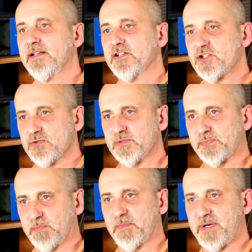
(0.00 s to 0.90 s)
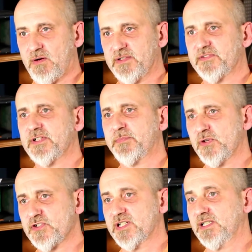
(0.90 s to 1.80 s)
ensures proper power
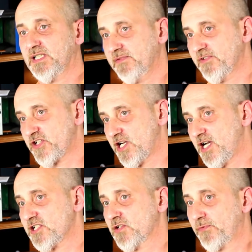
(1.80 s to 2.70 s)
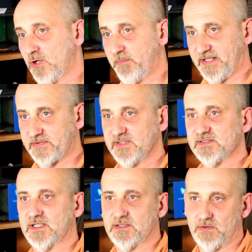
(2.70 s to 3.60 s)
distribution and an even charge of all batteries
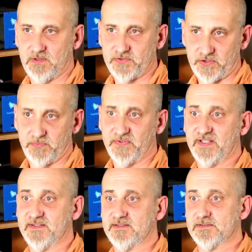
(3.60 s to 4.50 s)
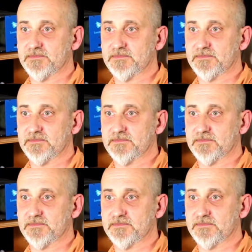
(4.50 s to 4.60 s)
under all circumstances.